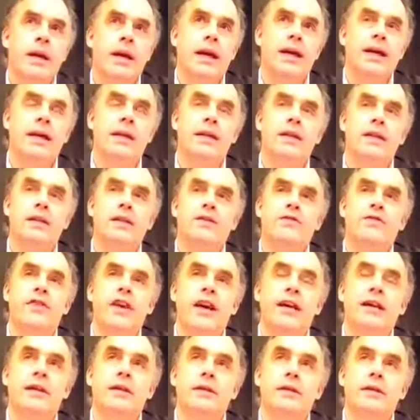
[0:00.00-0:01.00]
And in these
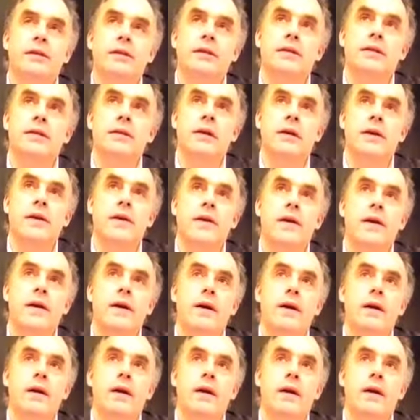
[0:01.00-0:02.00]
fantasies,
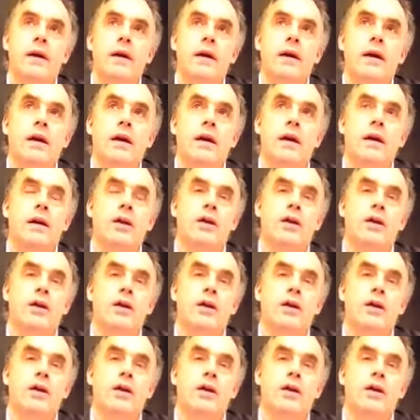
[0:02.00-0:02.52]
he